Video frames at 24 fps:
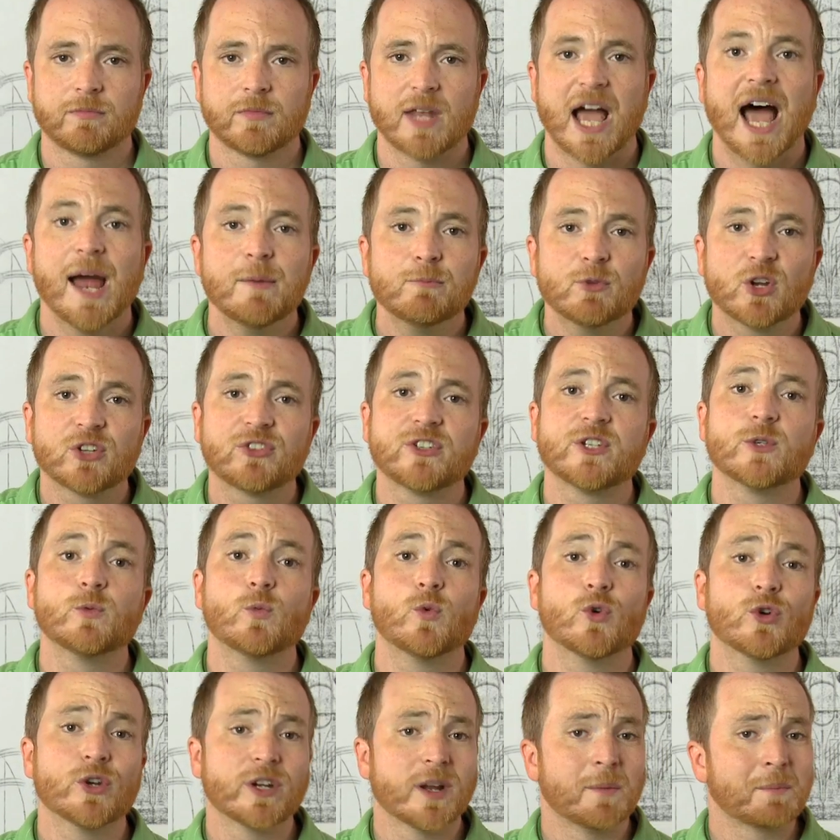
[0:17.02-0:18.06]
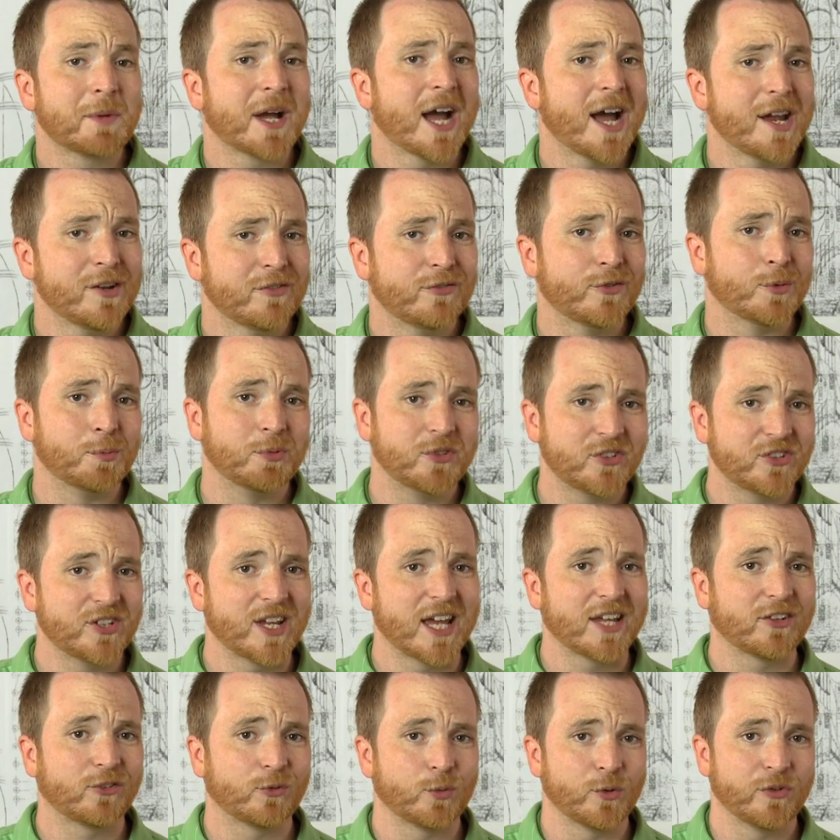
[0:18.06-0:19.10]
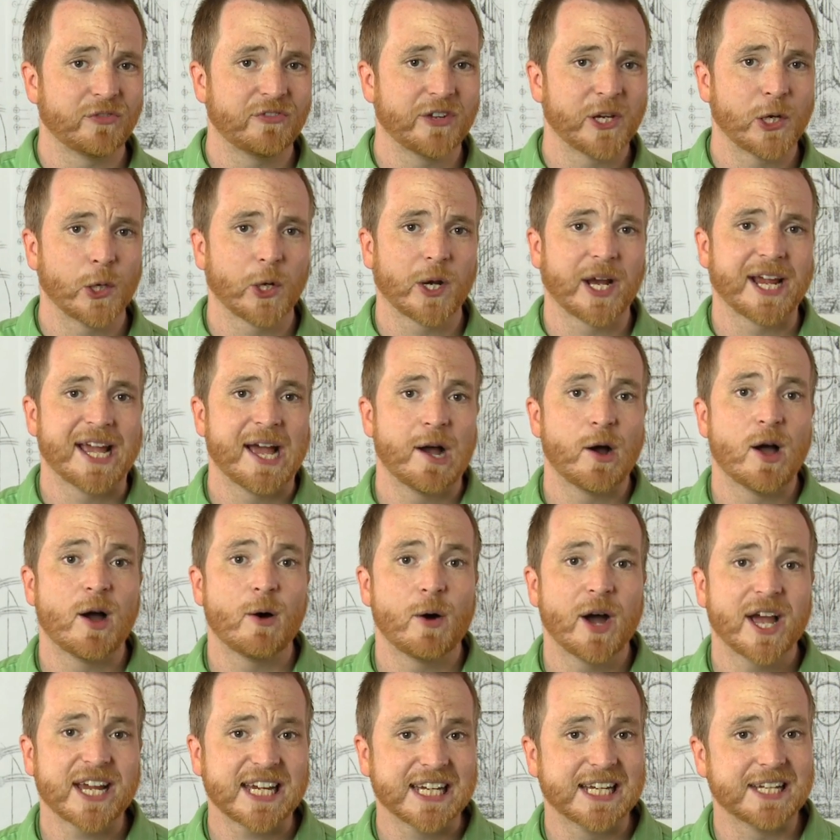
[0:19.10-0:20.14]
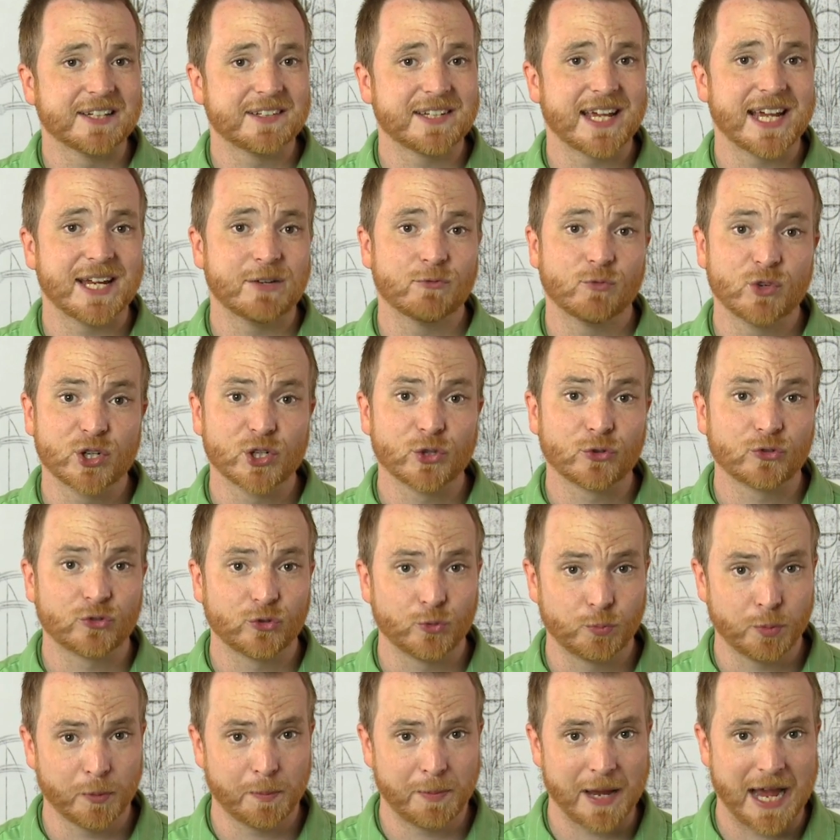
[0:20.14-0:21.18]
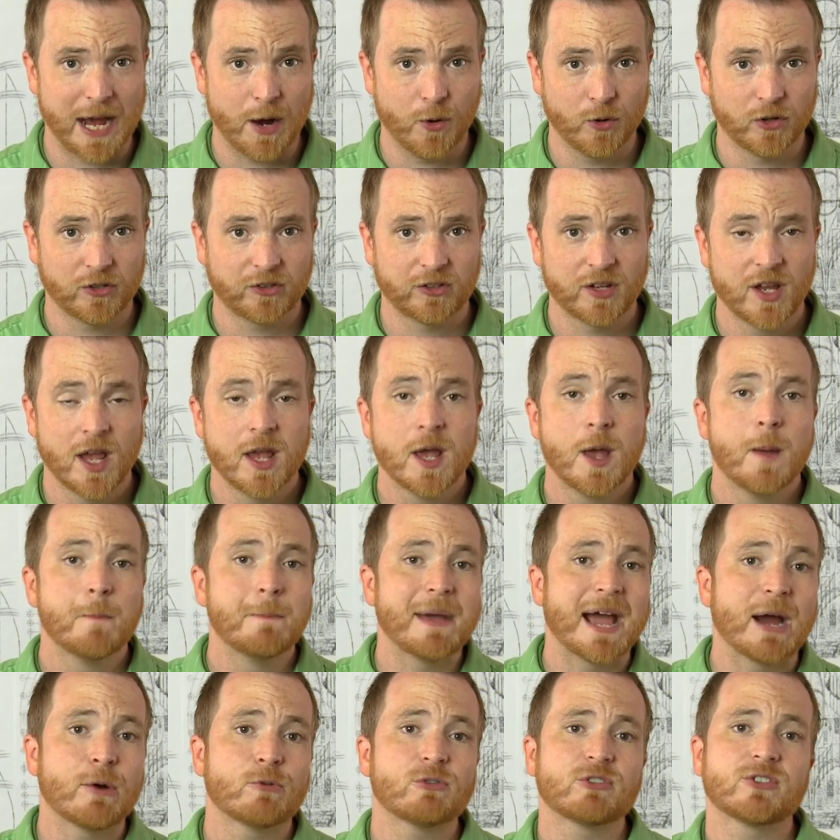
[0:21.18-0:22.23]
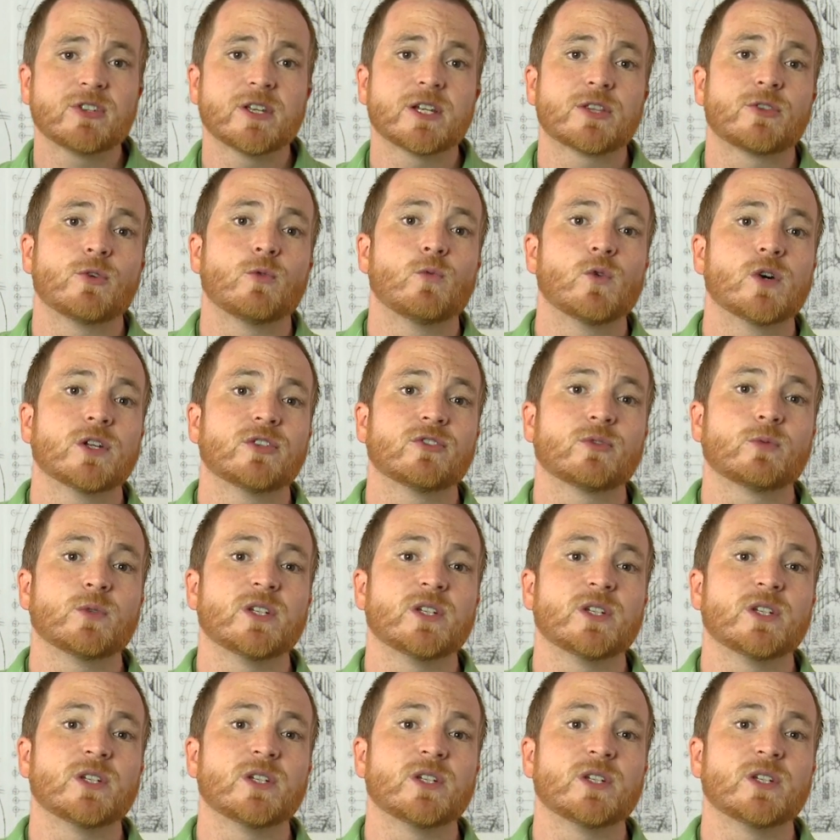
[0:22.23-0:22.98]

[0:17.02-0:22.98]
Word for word: I'm Rusty Ward, and I'm kind of obsessed with figuring out how I can attain real superpowers. Powers like the ones